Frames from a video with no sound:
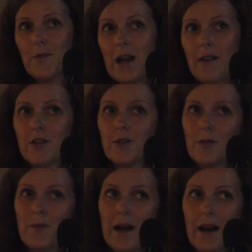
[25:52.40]
we haven't
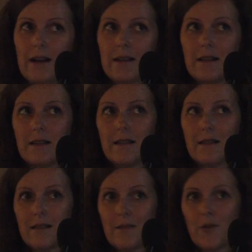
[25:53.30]
compared
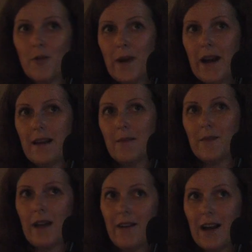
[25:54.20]

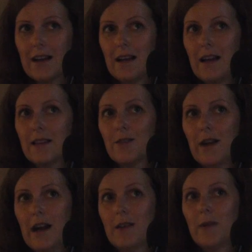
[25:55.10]
them directly head to
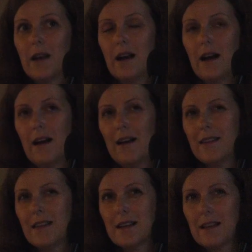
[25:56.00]
head, but I
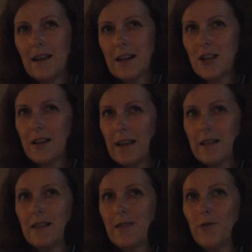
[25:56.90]
think actually
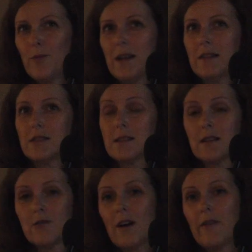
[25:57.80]
that it would be
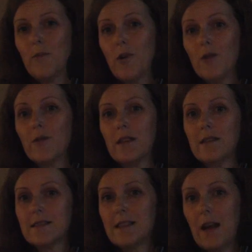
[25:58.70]
interesting to have both in
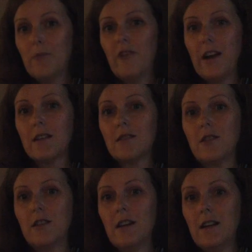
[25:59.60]
the same
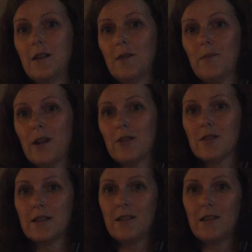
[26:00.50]
vector, because